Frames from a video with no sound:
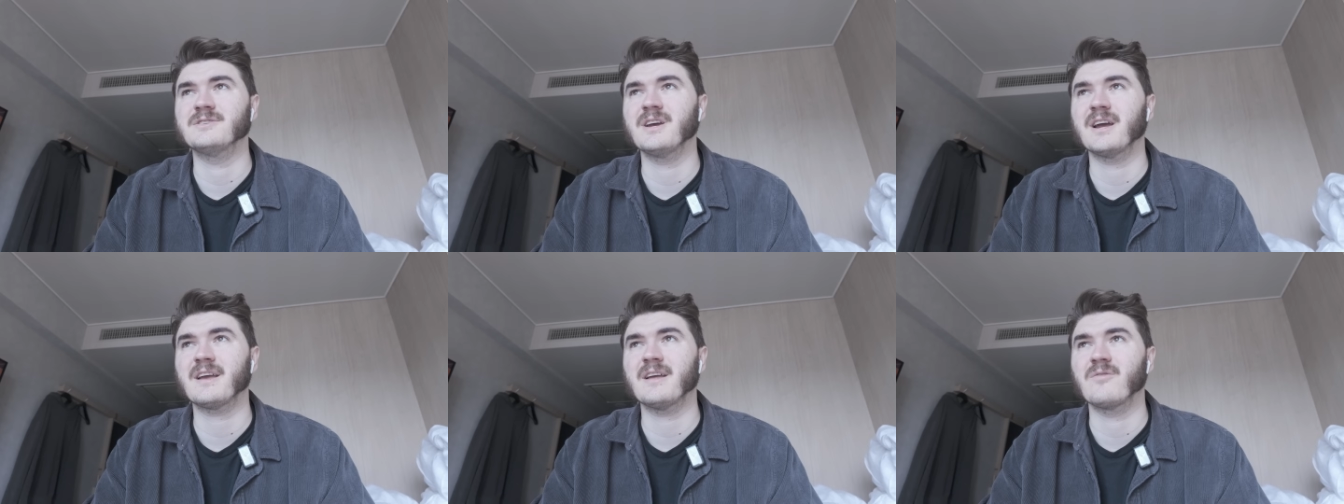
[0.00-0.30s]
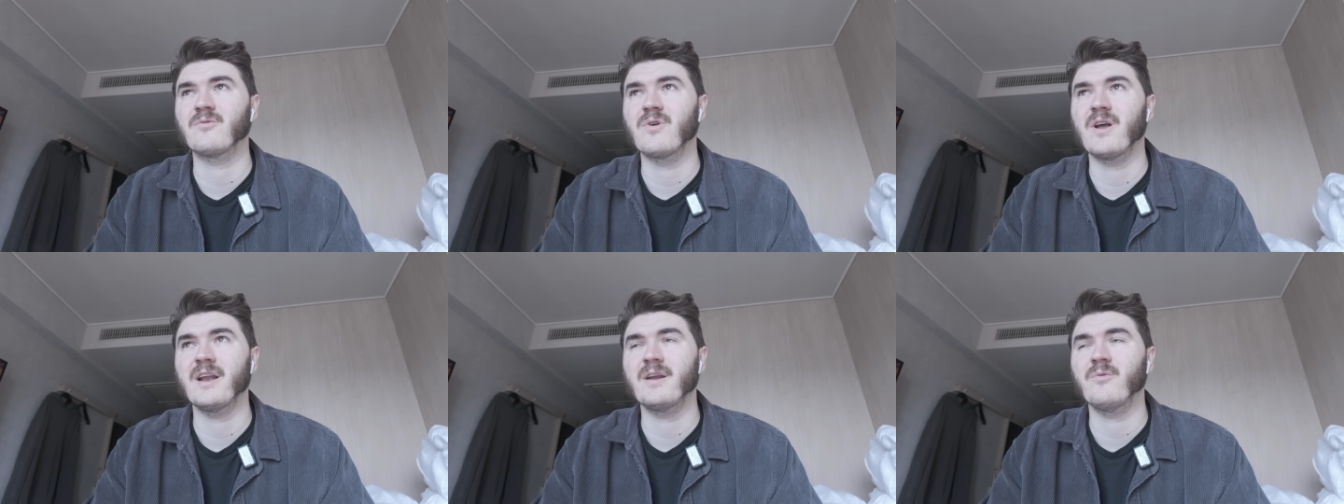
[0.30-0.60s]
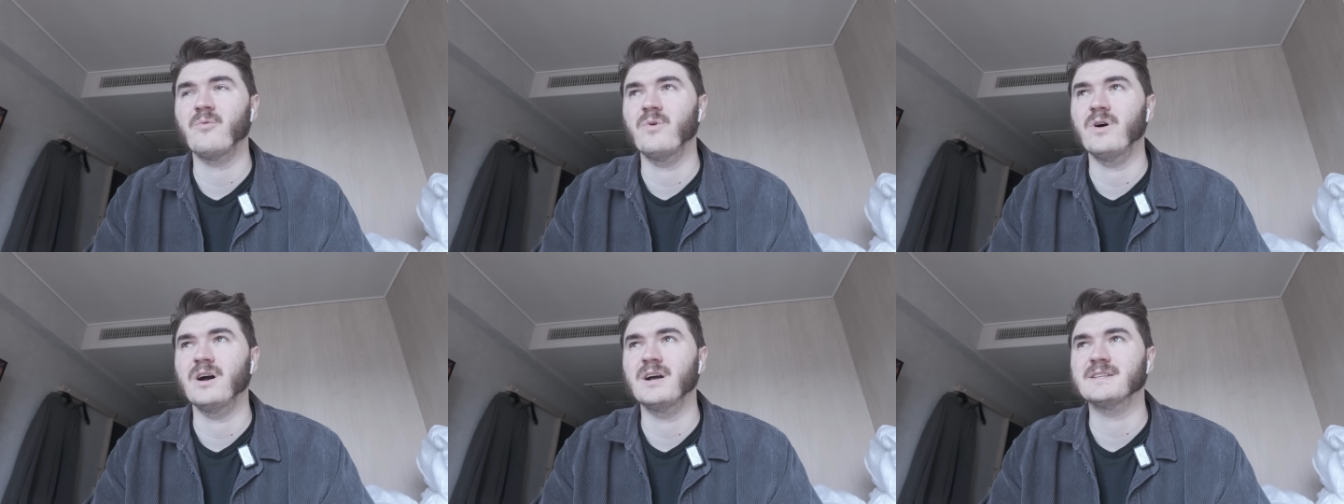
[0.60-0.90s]
checking
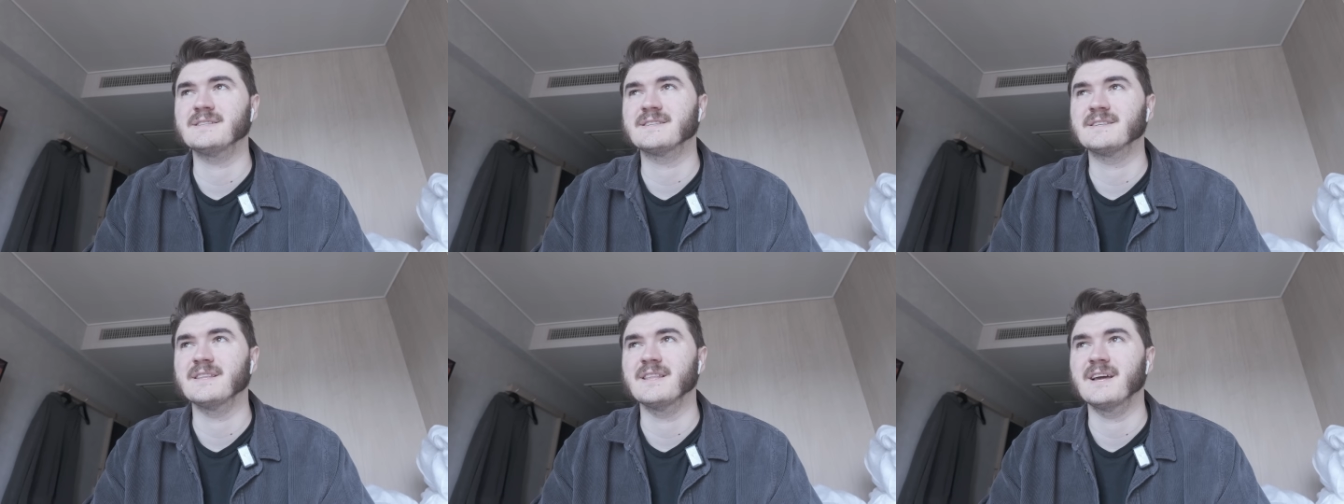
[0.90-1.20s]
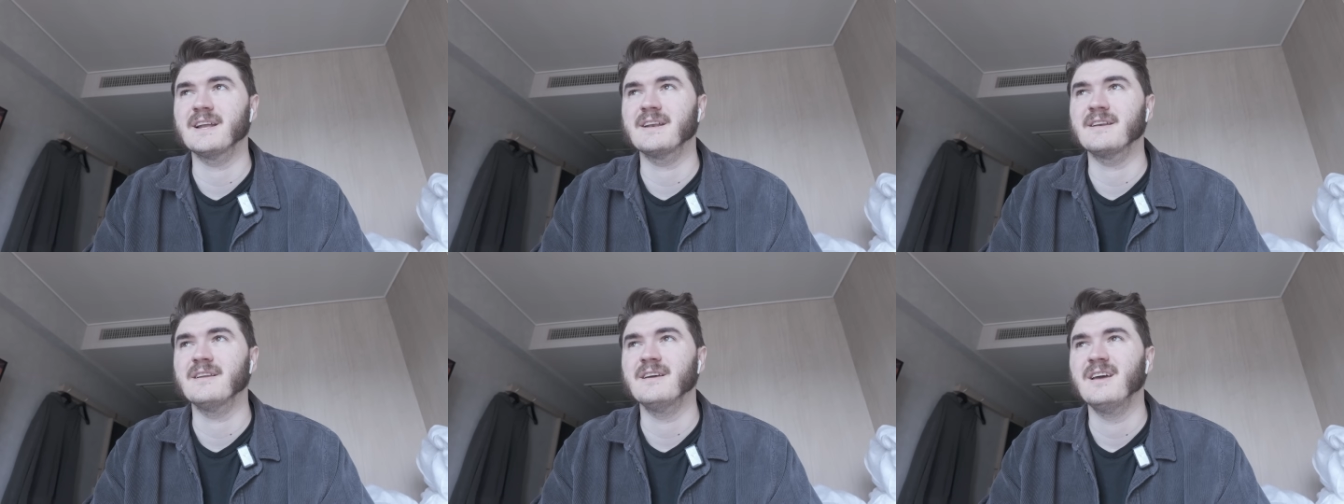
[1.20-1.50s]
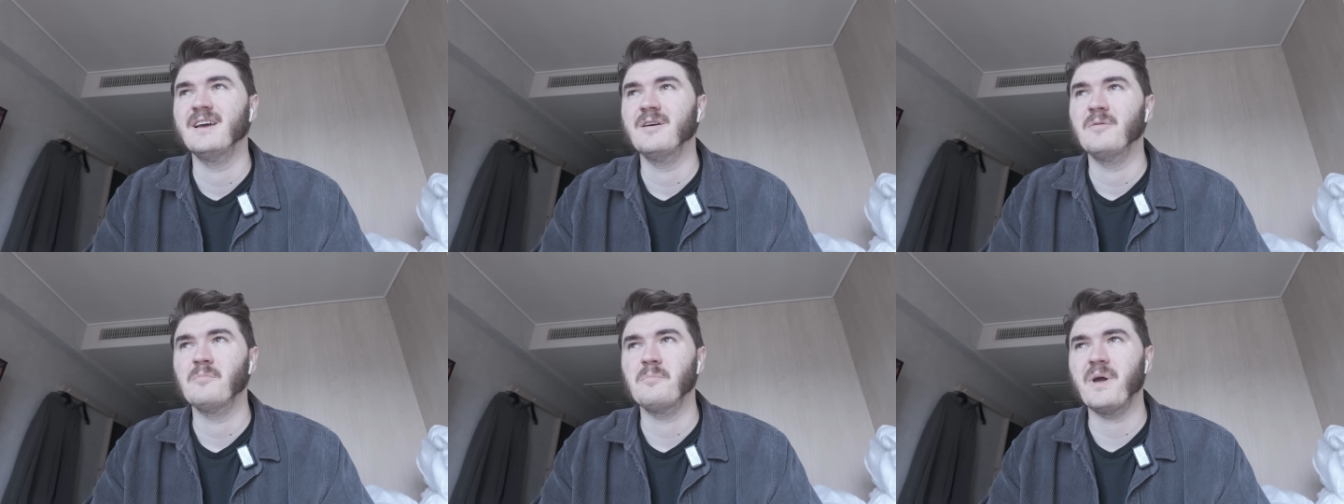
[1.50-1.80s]
Reddit once and then
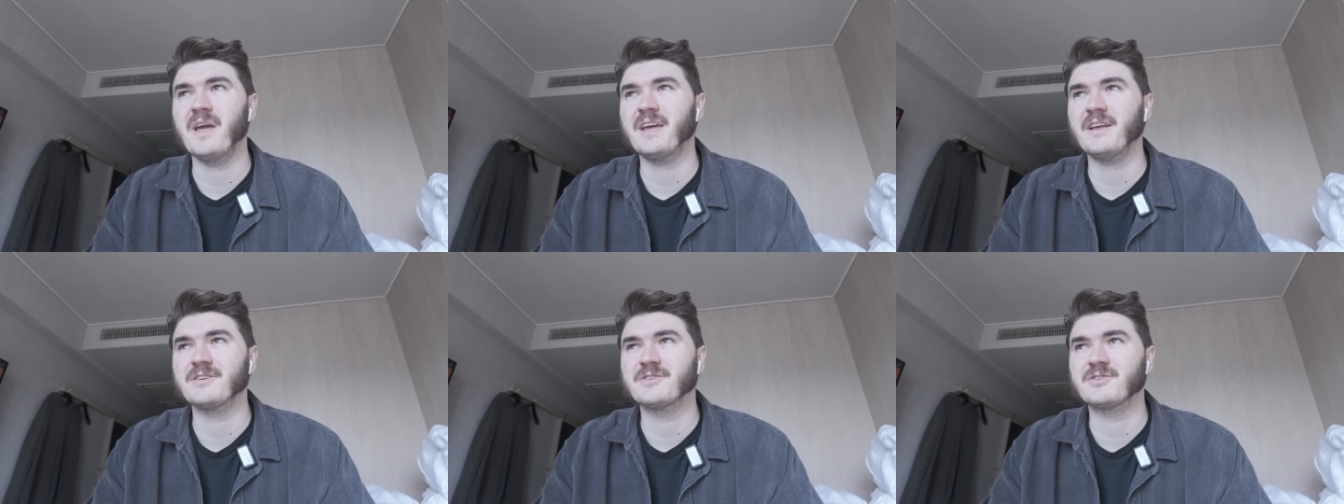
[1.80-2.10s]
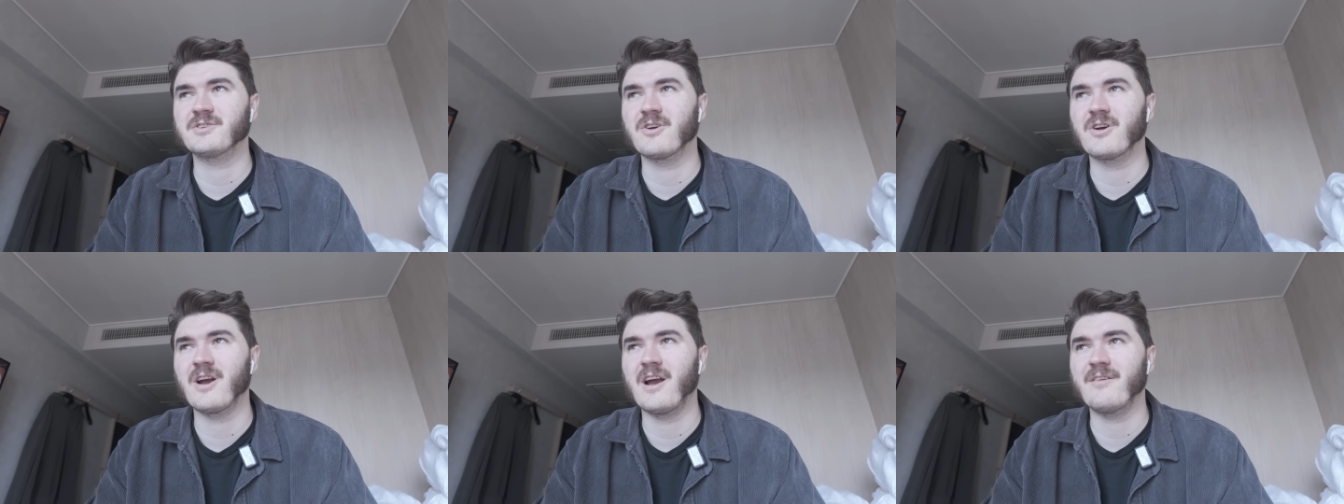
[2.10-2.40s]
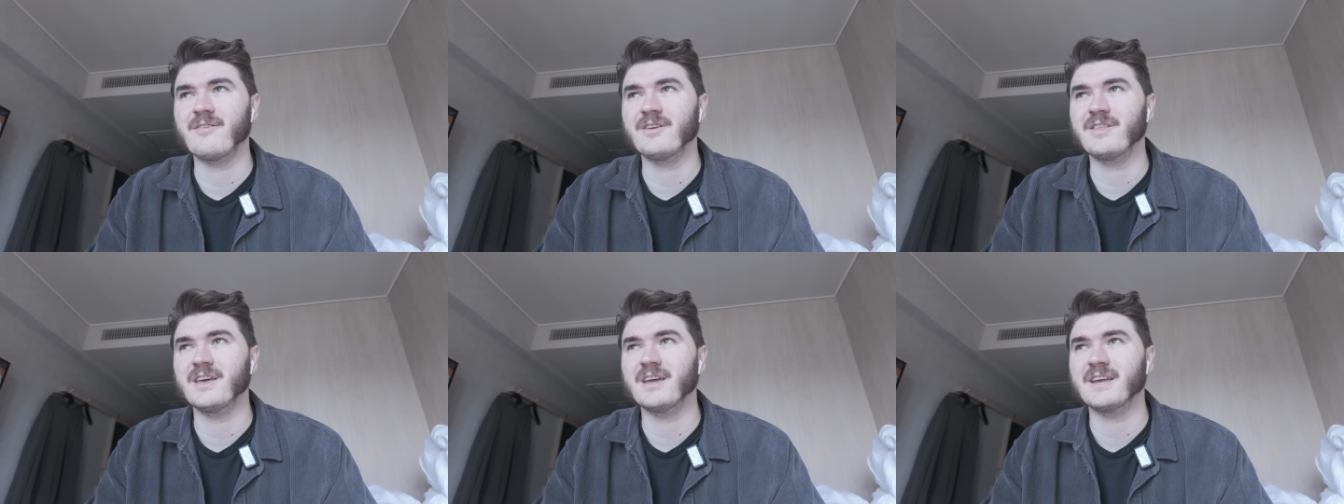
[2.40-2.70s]
making sure
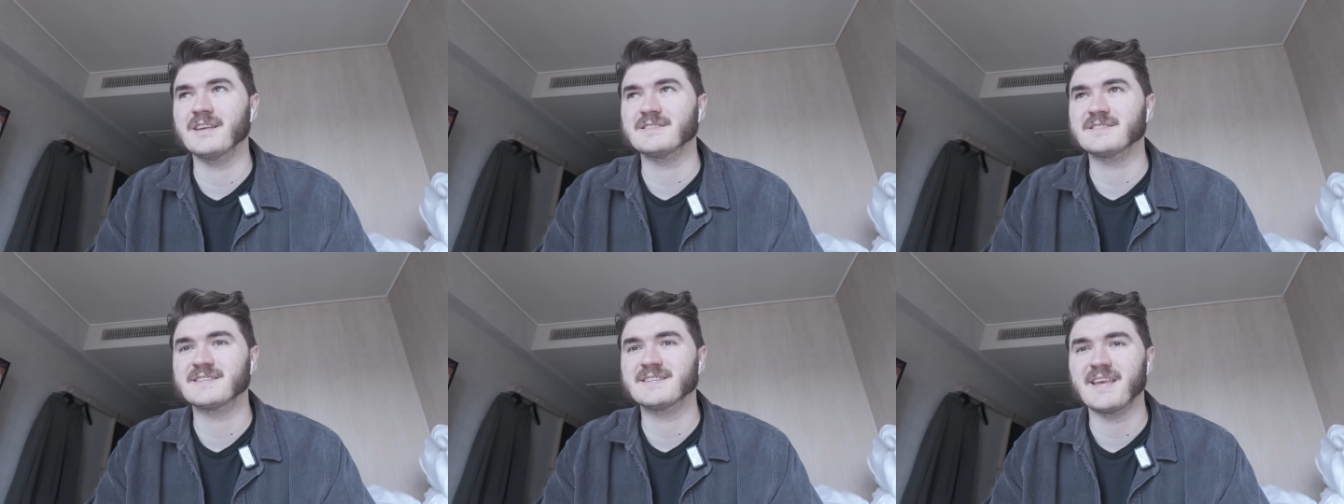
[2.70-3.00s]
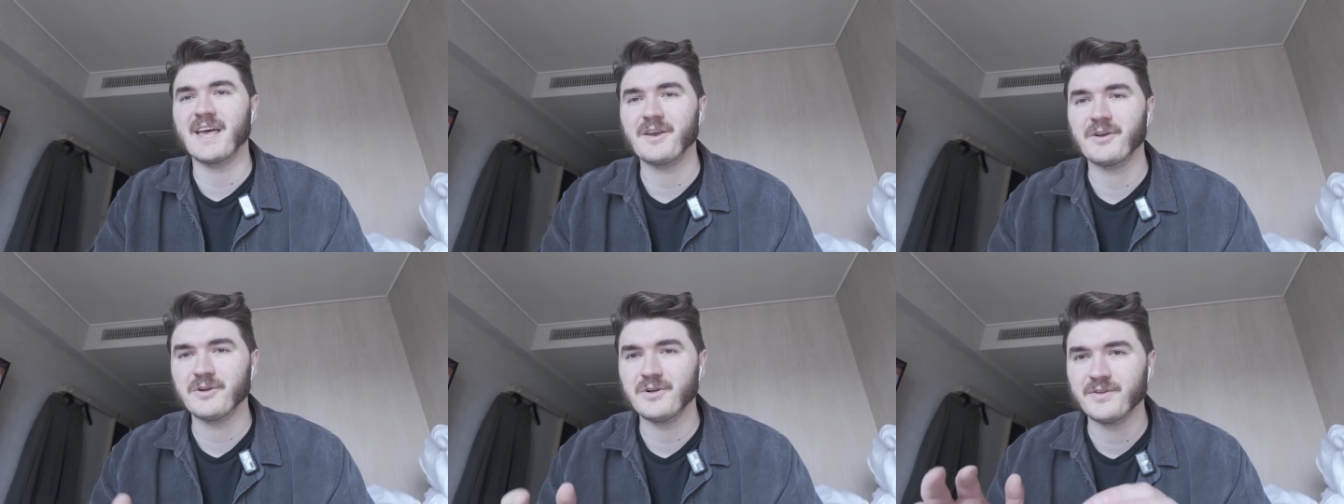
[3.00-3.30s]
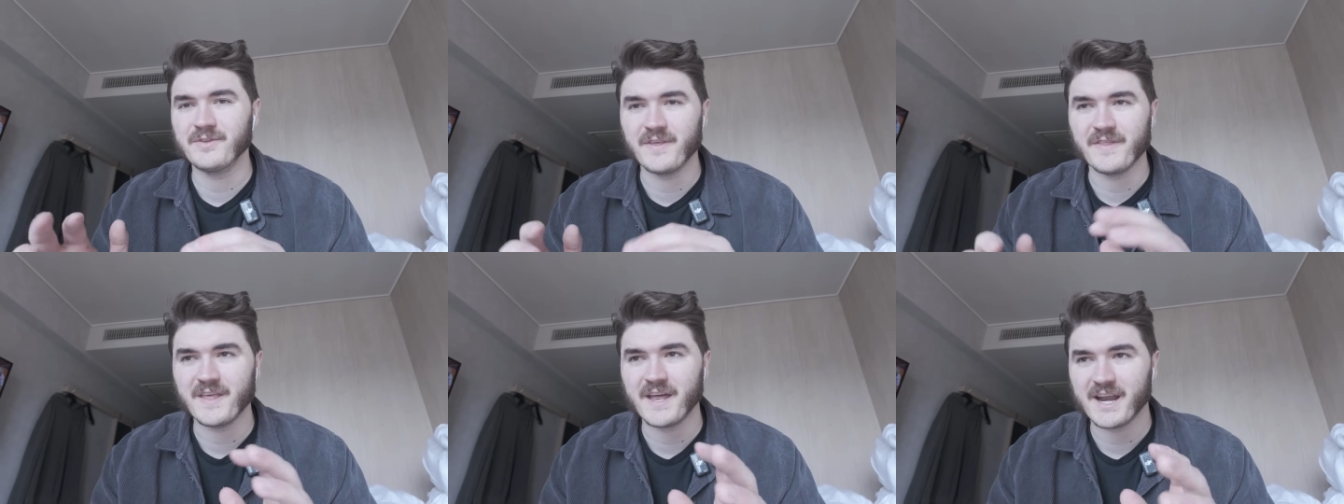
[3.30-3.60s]
everything is
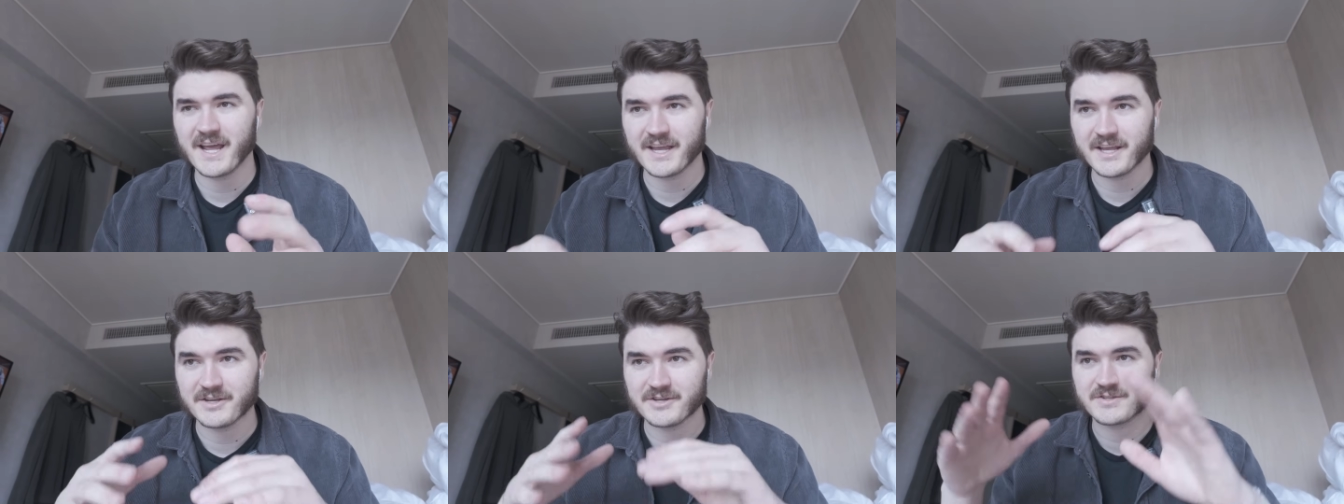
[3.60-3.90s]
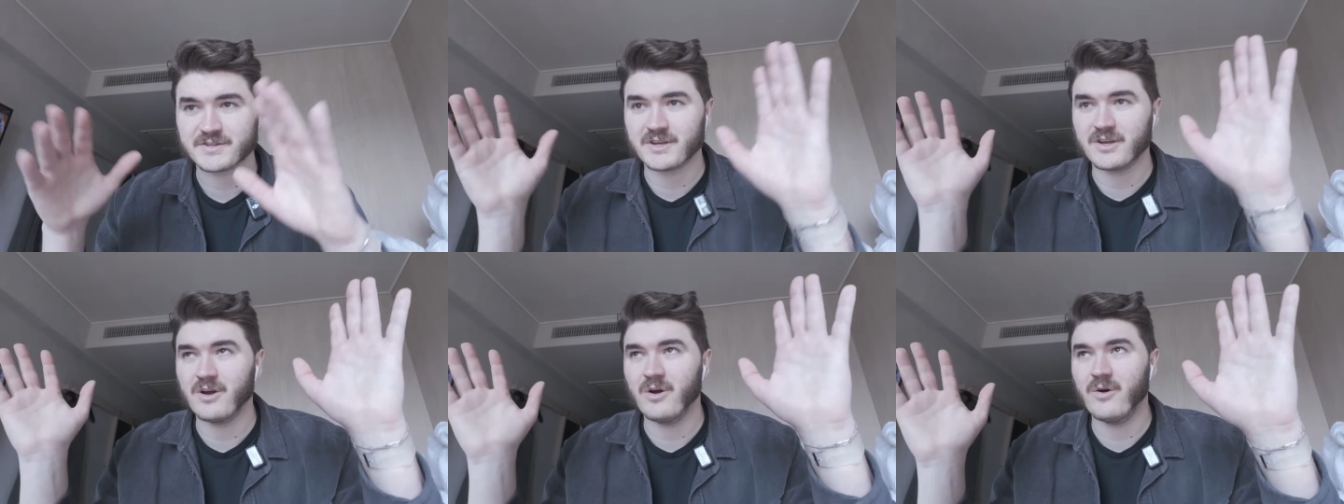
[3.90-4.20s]
settled, and then I can just